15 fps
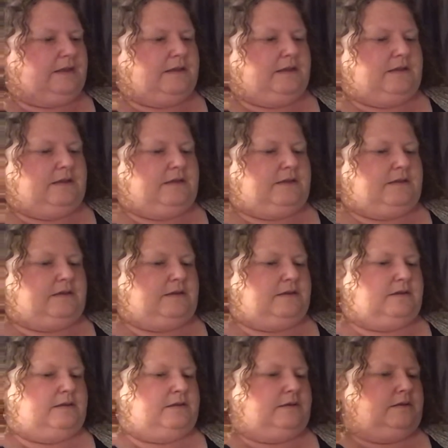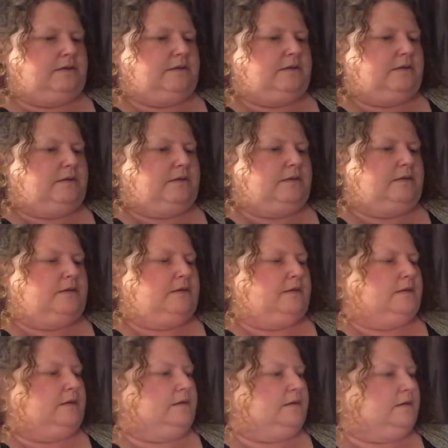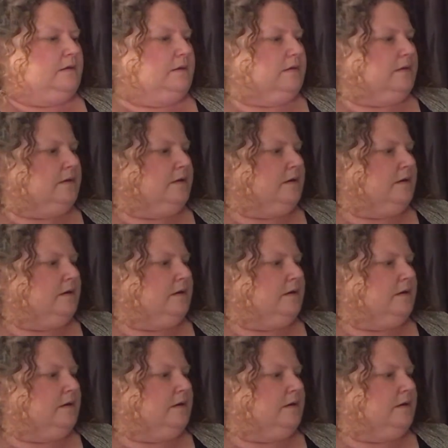No one is speaking in this clip.